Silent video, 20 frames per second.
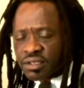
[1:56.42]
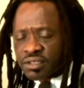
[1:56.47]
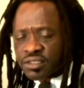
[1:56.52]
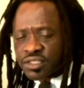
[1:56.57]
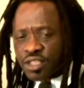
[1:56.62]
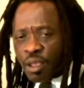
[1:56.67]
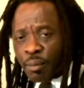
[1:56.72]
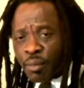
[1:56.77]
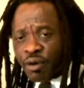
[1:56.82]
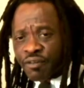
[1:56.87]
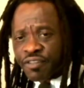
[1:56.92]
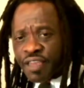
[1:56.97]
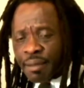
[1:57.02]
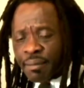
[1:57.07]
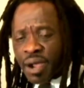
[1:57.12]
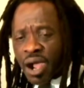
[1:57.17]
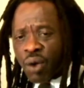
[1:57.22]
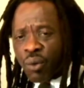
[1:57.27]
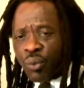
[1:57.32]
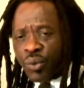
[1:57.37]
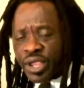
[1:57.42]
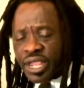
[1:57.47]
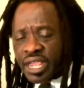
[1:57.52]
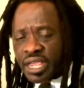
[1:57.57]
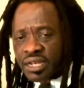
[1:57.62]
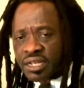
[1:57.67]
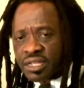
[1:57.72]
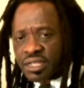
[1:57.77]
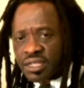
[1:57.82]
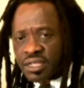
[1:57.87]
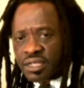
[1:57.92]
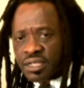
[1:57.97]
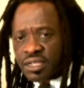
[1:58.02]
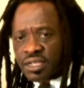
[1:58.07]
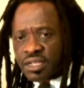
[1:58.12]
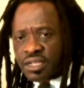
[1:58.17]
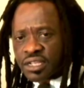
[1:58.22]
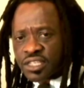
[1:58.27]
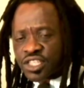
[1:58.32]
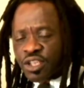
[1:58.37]
Some of them are wicked.
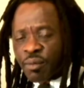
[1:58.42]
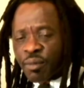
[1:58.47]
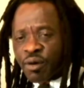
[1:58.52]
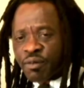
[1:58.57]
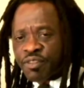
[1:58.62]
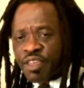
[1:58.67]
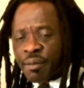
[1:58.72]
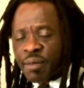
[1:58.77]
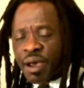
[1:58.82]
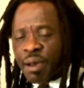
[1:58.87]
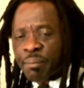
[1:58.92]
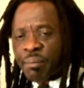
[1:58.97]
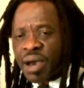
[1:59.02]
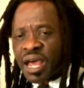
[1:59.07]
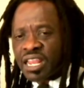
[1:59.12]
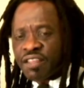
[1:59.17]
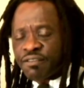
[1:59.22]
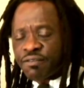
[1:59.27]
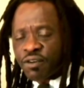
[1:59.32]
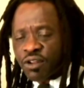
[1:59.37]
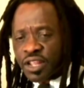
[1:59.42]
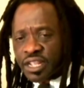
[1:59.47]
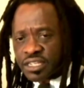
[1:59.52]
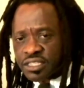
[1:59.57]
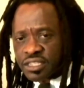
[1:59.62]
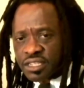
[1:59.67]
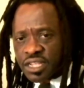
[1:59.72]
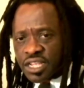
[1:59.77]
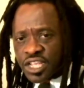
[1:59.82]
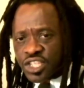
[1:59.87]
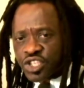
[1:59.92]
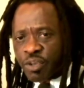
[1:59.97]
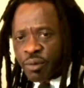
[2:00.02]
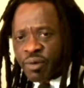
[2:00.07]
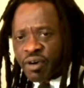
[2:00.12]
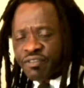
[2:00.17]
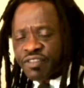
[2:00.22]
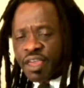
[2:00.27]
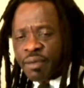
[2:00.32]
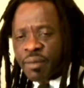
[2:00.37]
Some of them are malevolent. Some
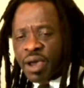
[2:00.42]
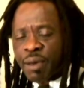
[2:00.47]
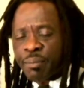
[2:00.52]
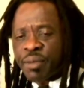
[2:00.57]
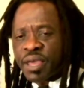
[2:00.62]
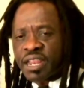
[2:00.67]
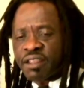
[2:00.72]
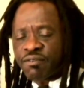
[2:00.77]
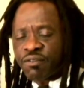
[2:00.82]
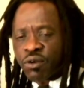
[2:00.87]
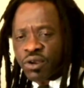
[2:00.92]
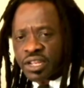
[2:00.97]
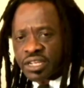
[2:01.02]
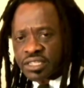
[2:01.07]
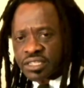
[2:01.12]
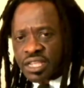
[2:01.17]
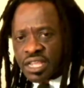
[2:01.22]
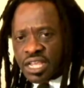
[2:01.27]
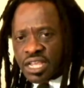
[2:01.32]
of them are benevolent.